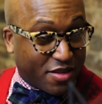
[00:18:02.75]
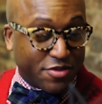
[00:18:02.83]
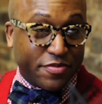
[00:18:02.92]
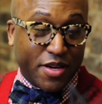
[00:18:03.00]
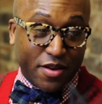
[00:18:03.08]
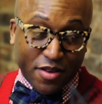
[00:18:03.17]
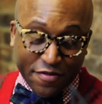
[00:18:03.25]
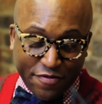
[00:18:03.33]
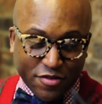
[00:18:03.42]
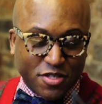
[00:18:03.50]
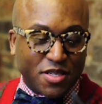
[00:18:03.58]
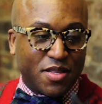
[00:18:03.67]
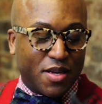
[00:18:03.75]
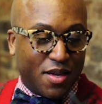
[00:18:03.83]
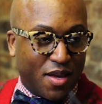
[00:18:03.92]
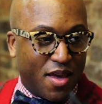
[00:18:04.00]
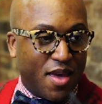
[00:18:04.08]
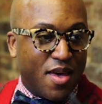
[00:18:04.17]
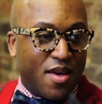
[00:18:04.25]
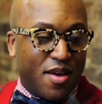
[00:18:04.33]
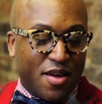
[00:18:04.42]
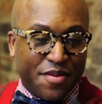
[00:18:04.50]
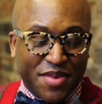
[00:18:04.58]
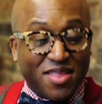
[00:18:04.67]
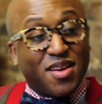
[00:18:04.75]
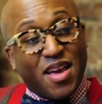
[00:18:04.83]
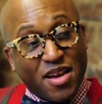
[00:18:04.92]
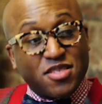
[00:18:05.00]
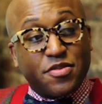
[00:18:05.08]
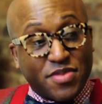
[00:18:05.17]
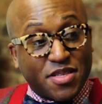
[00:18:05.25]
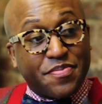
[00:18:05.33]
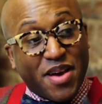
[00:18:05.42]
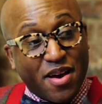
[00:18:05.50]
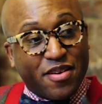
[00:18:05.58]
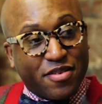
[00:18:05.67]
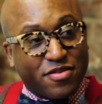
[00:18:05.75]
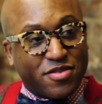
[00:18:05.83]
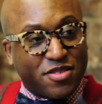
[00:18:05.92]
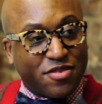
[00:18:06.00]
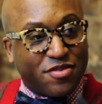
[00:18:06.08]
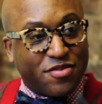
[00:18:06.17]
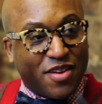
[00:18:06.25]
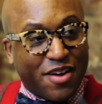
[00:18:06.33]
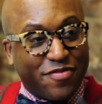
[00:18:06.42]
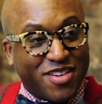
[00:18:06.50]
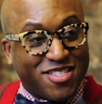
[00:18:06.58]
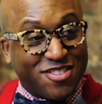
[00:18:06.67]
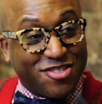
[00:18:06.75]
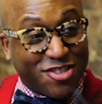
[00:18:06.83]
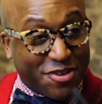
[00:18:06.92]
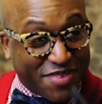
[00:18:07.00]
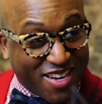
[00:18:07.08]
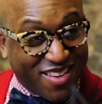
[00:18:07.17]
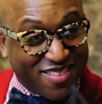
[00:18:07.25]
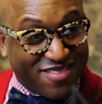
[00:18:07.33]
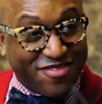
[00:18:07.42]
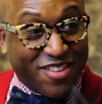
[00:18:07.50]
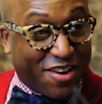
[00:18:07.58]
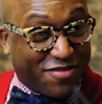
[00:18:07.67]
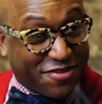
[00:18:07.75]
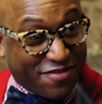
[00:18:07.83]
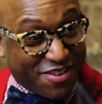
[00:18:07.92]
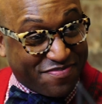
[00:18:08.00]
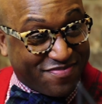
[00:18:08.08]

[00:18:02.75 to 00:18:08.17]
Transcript: as well, unfortunately. And then I actually was a buyer. So I went to Germany, where I was from.